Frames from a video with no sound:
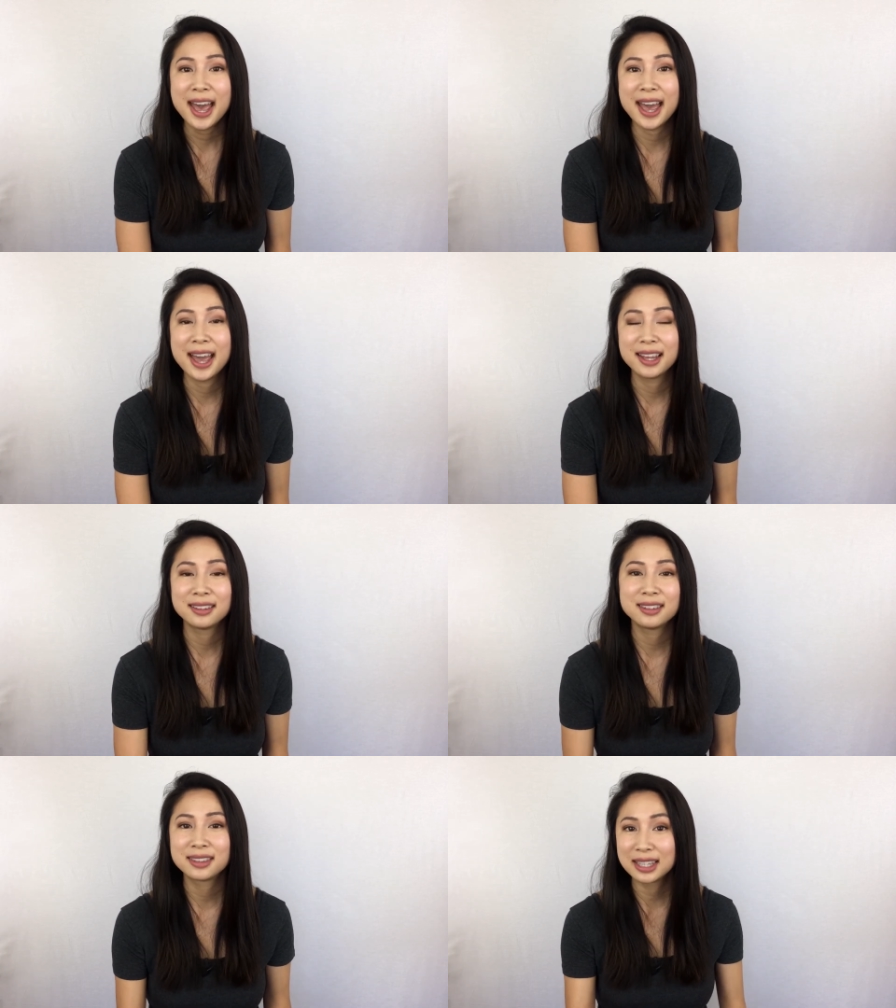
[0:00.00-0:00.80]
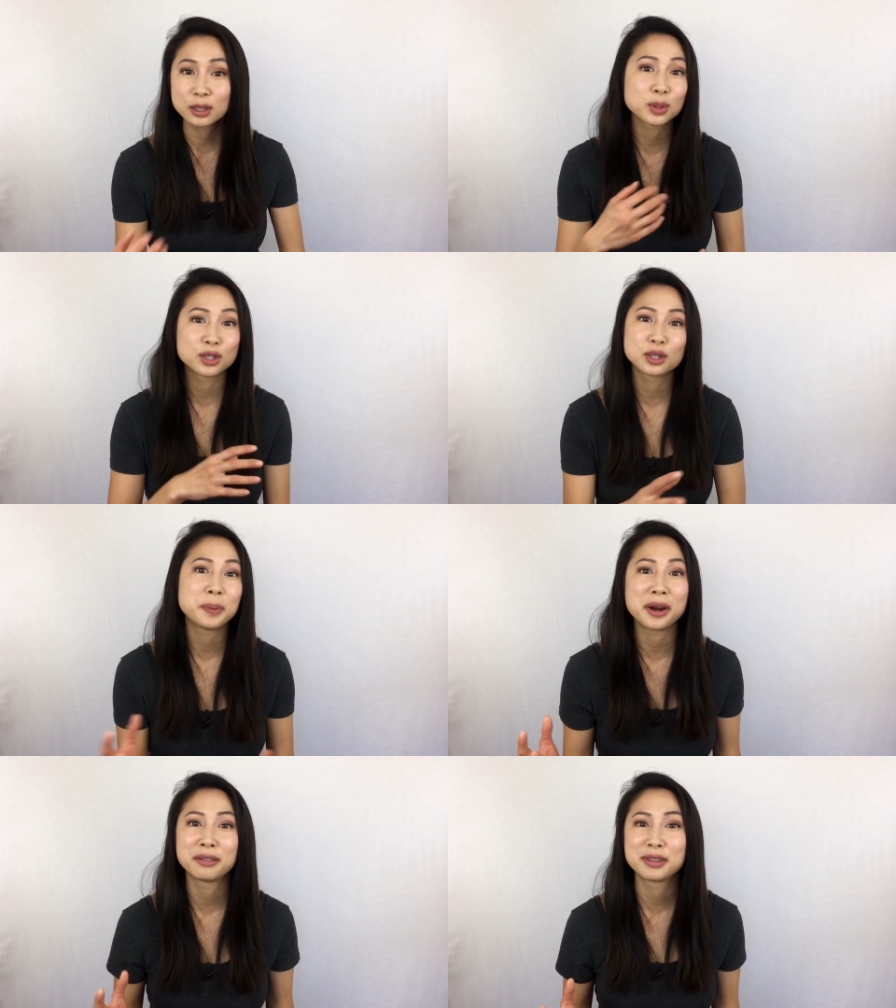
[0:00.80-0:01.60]
and this was just
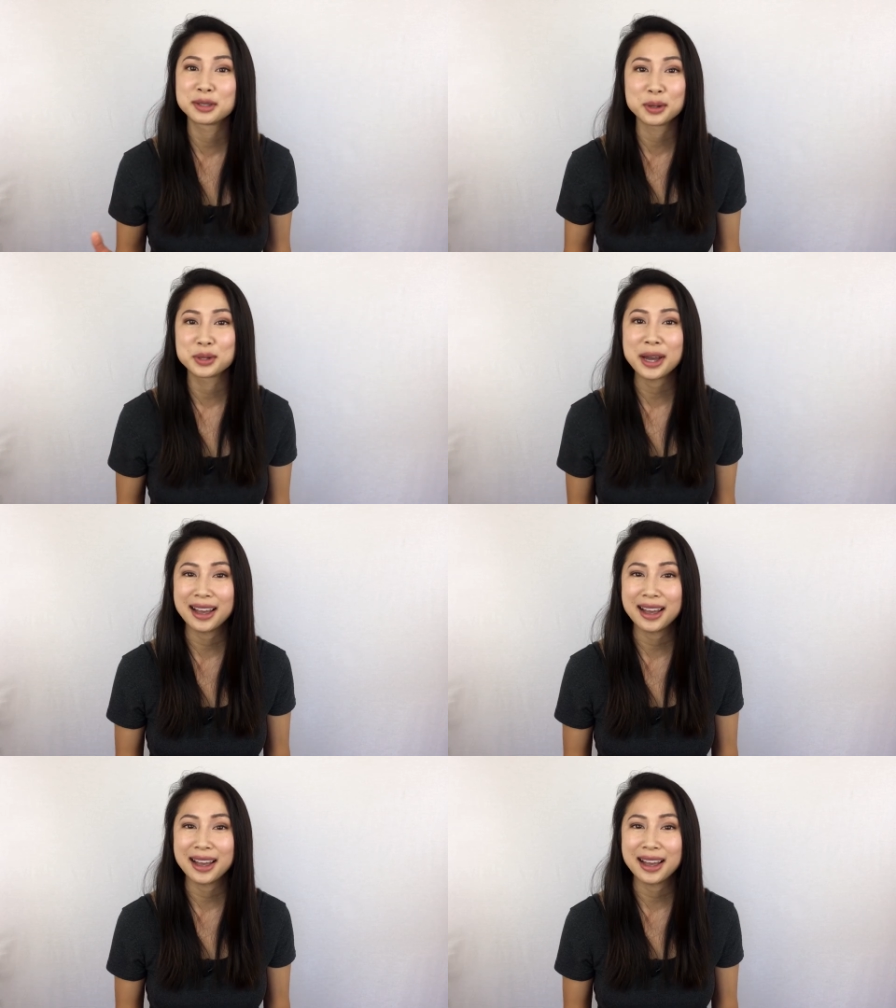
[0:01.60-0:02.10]
part of the social